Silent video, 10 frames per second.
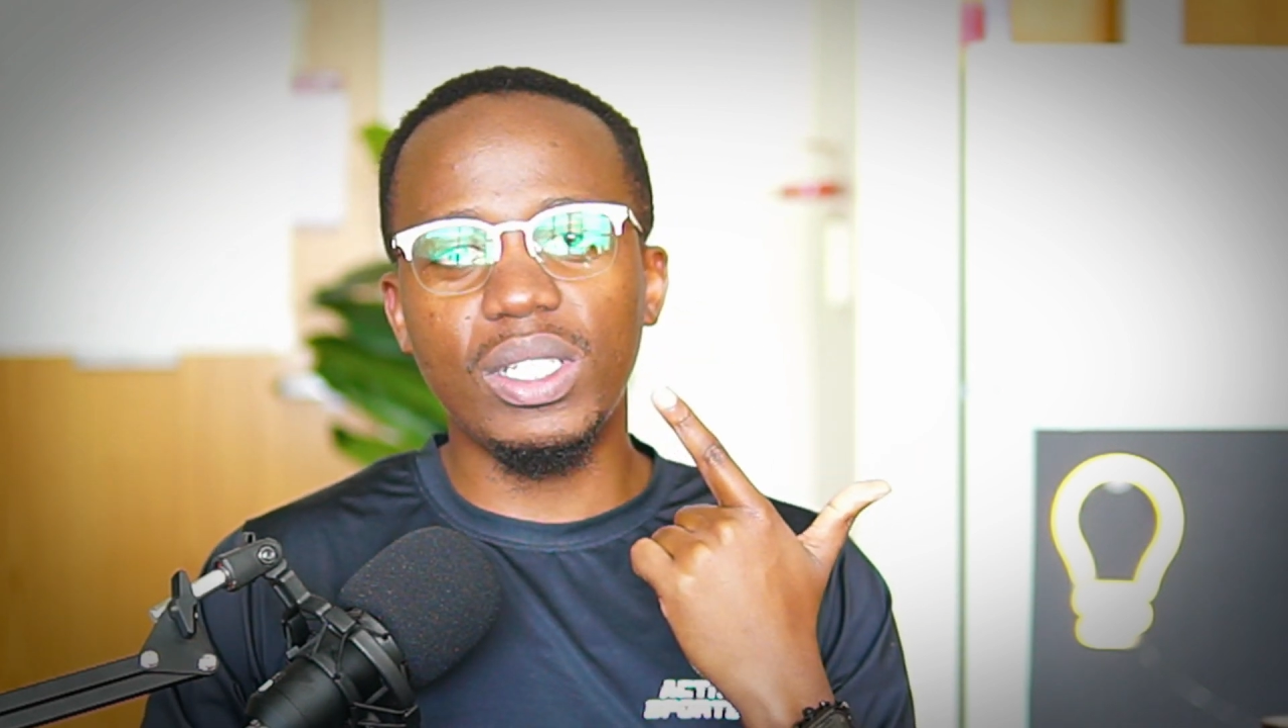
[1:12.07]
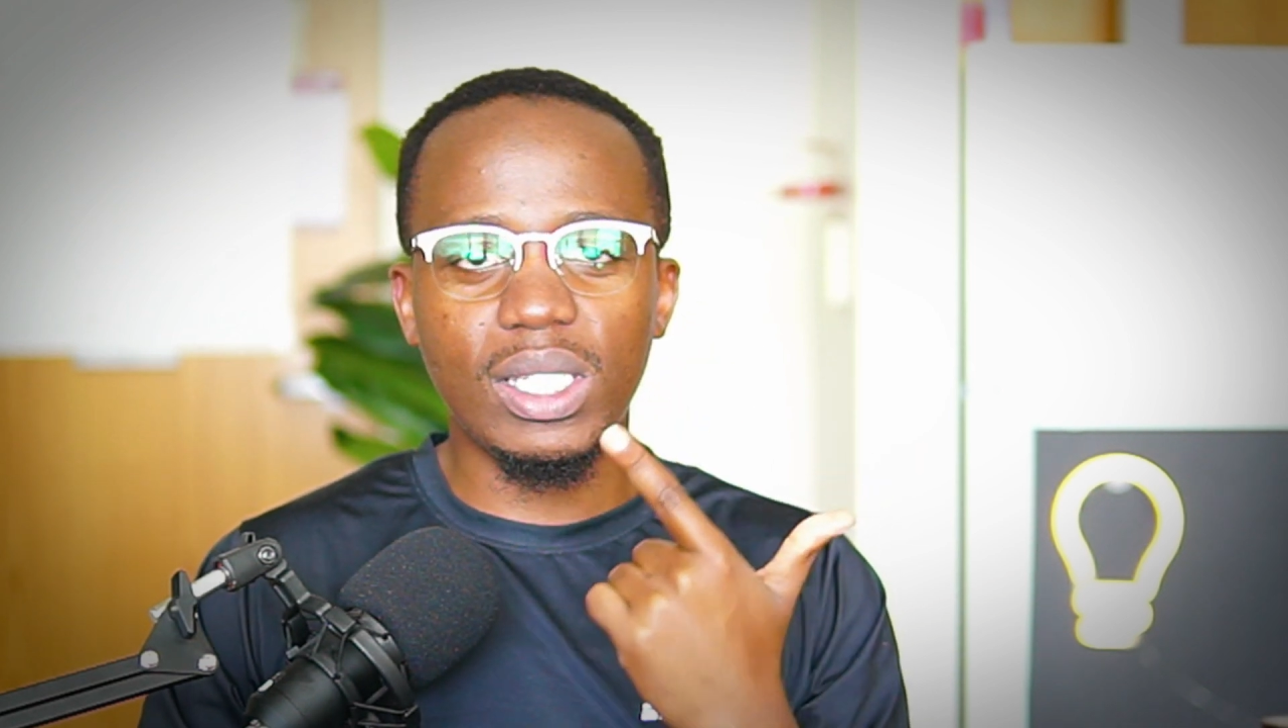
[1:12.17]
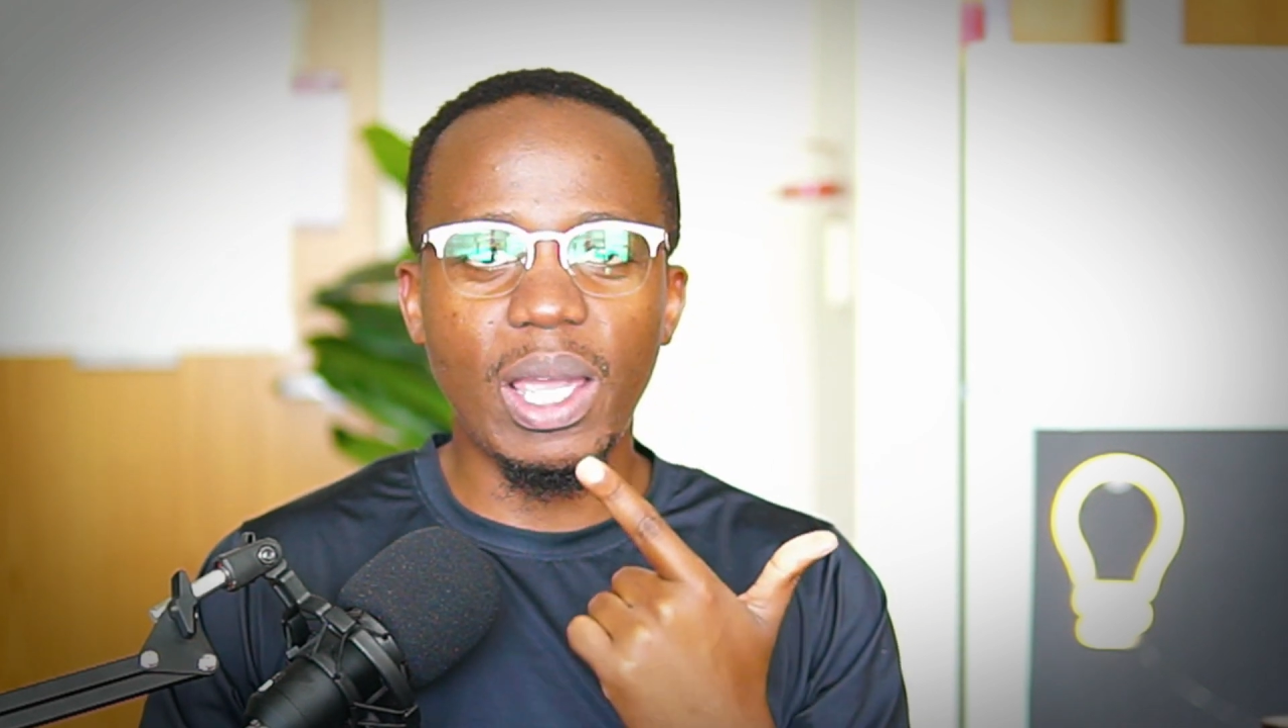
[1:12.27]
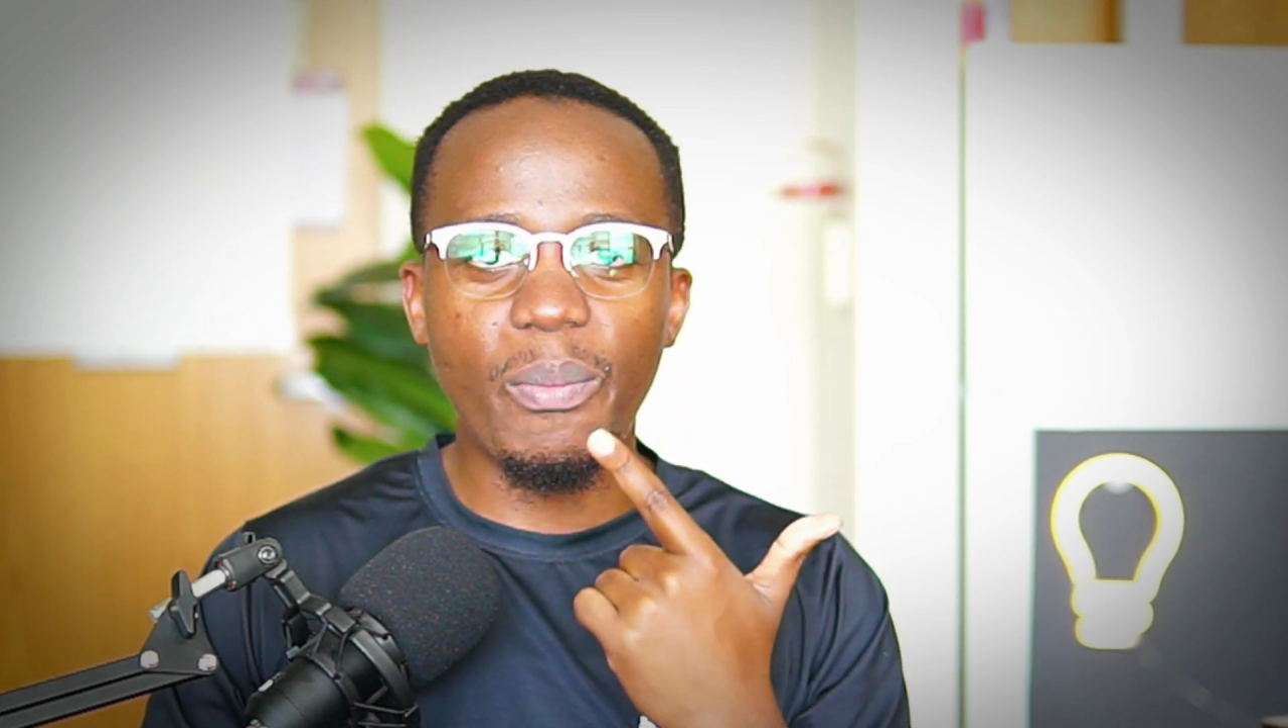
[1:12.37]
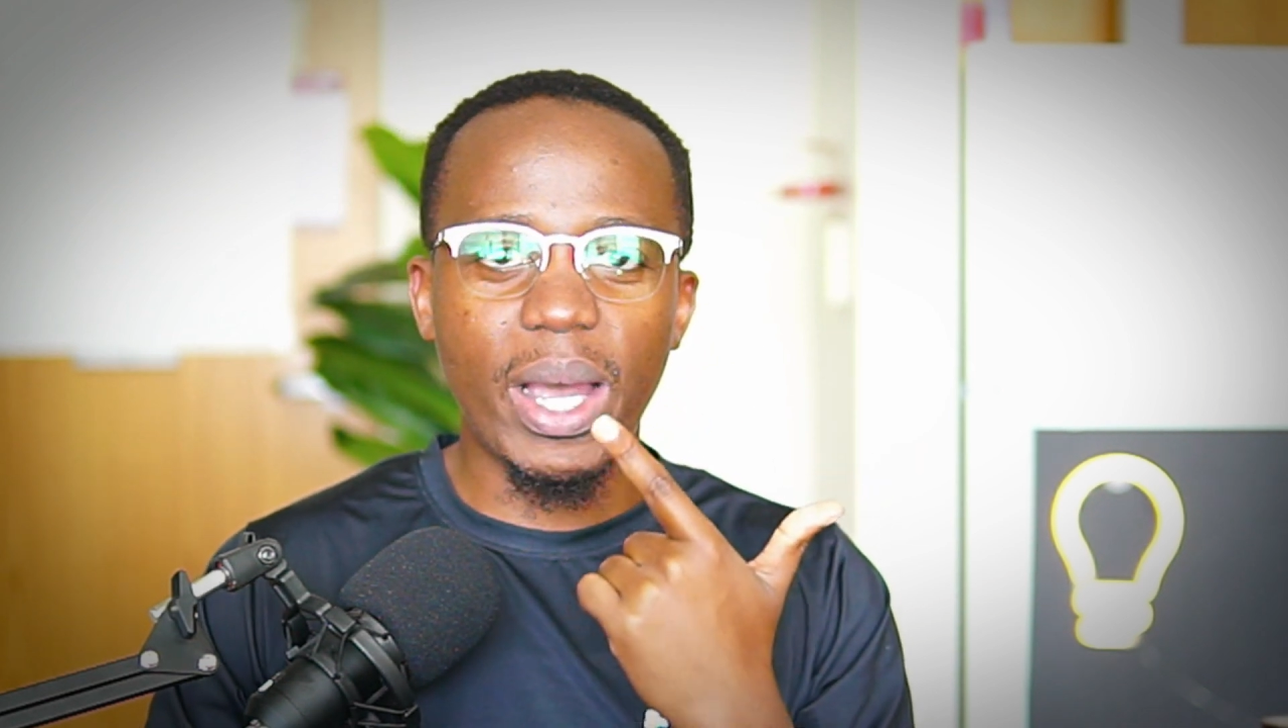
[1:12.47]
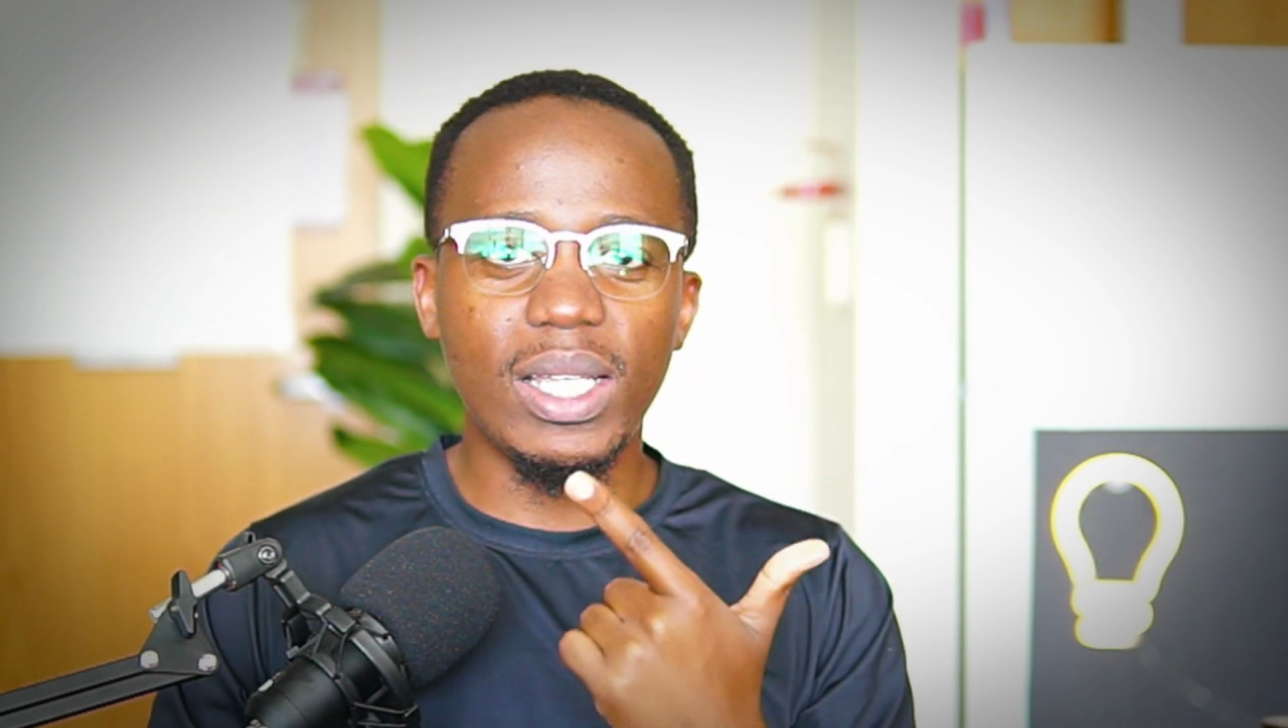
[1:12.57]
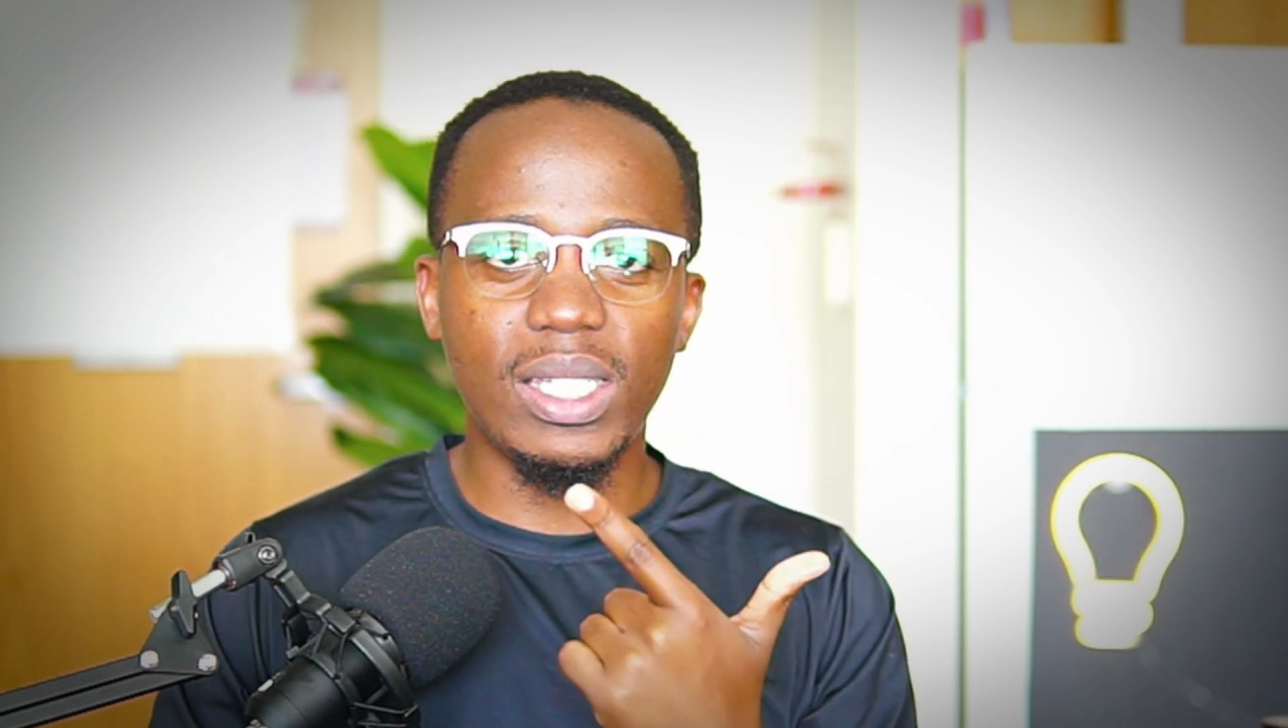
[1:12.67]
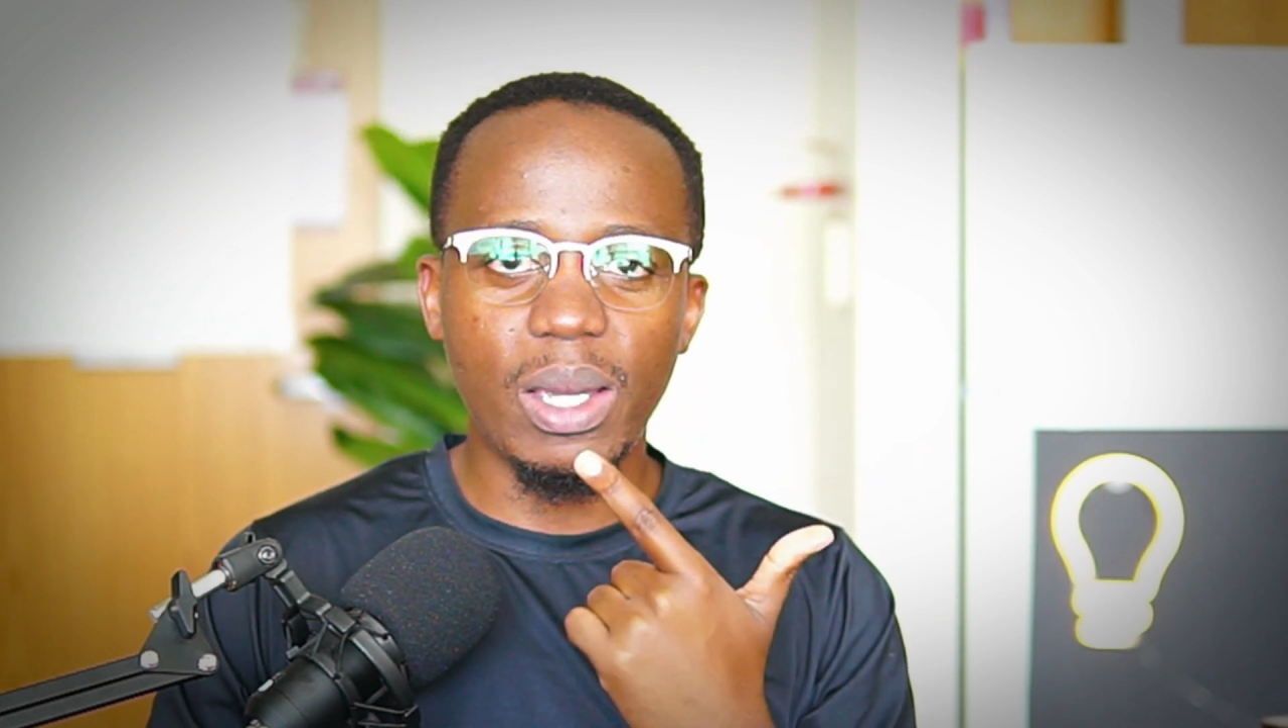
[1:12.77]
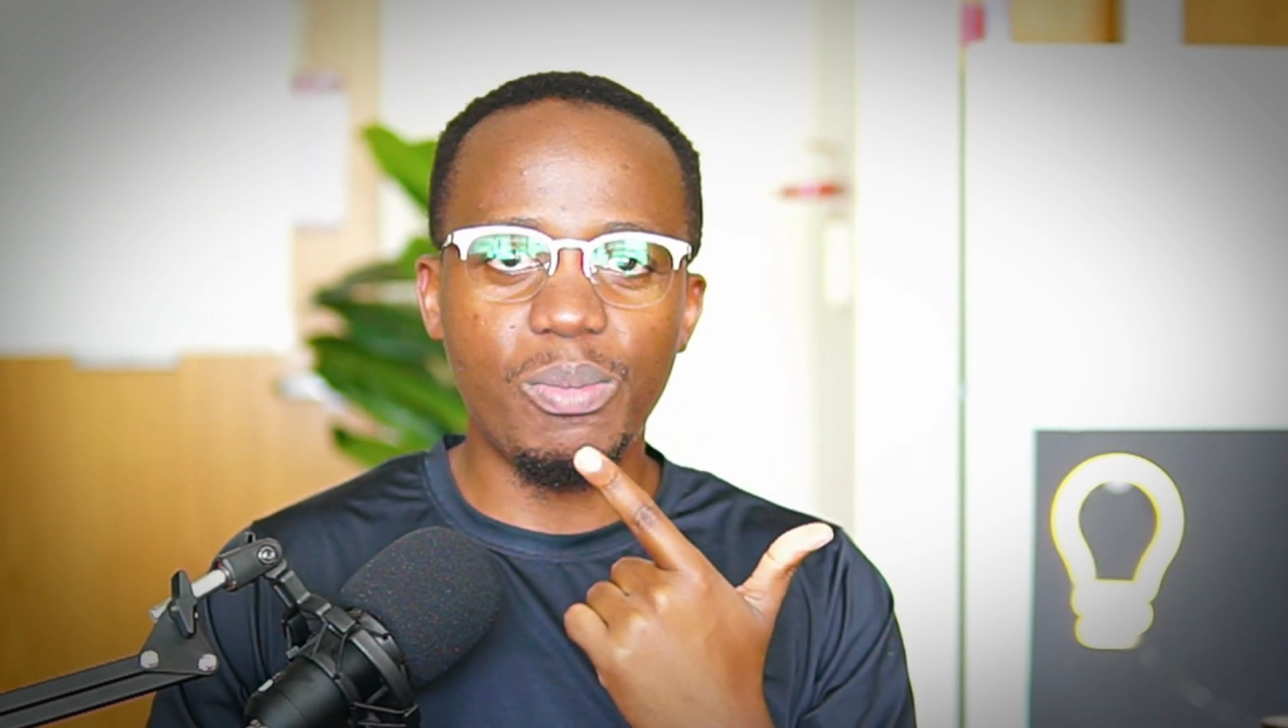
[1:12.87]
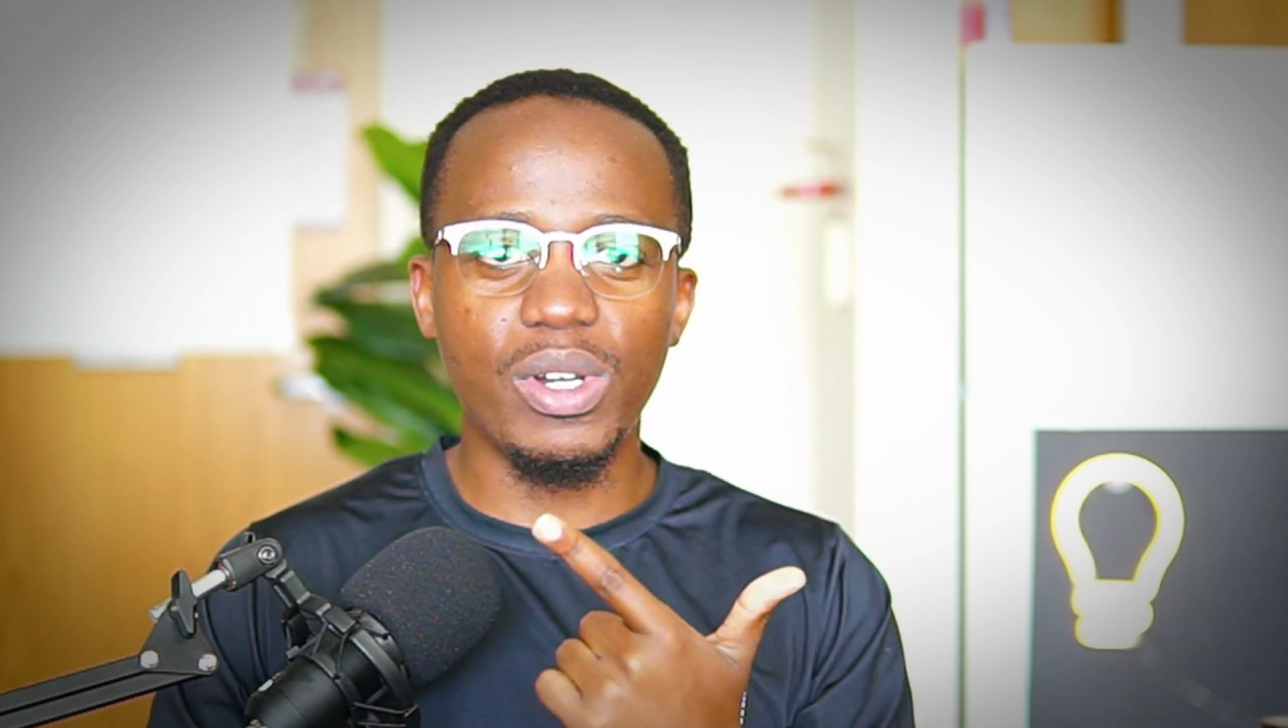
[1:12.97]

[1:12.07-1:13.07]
step-by-step